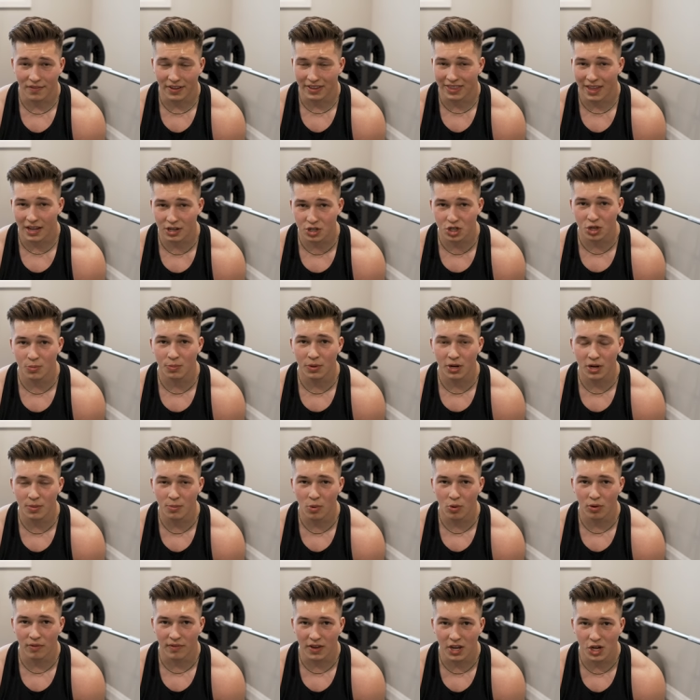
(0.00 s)
Like that should be your
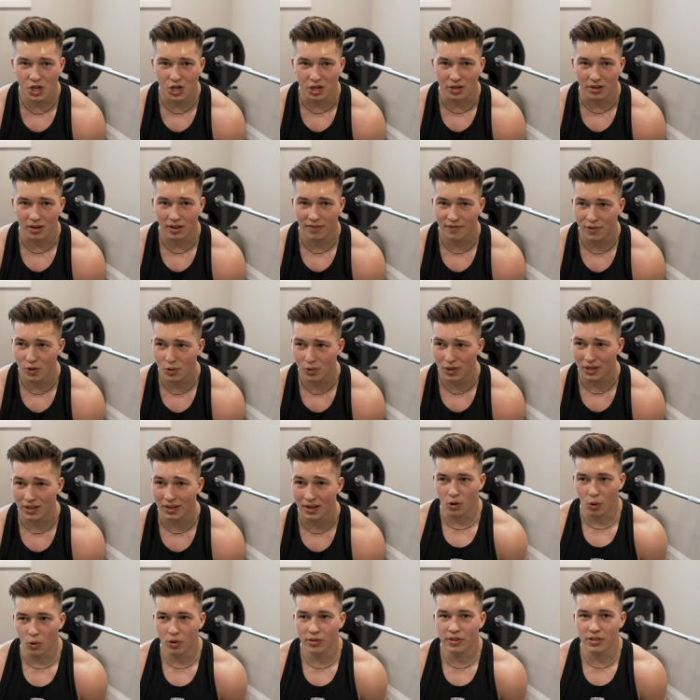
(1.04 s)
motivation. If you
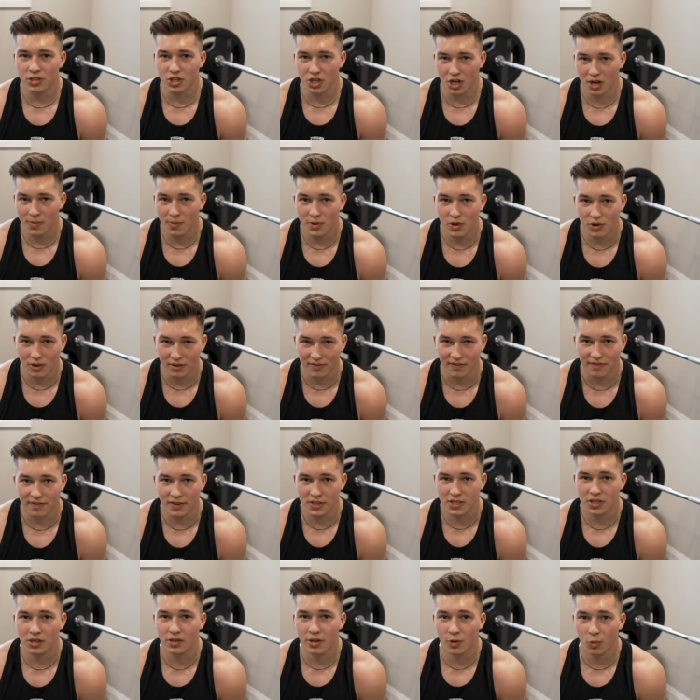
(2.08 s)
can go to the gym and you can
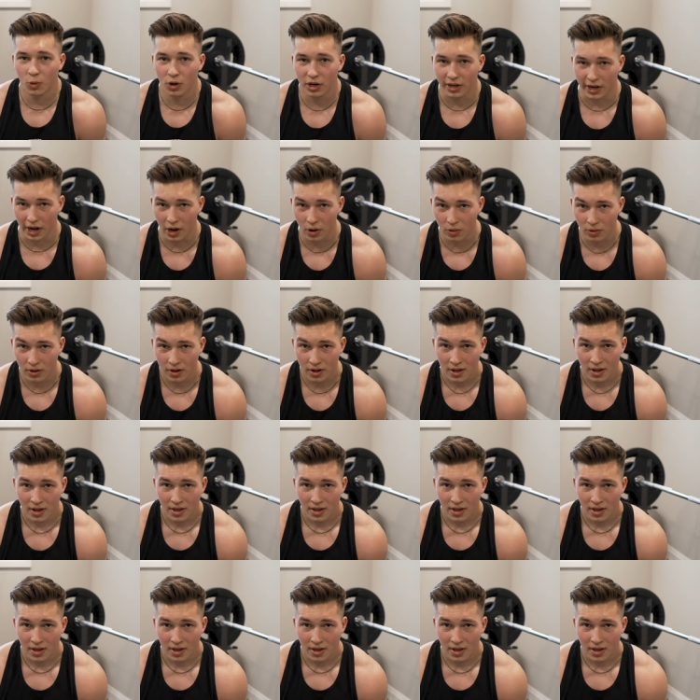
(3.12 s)
physically work out,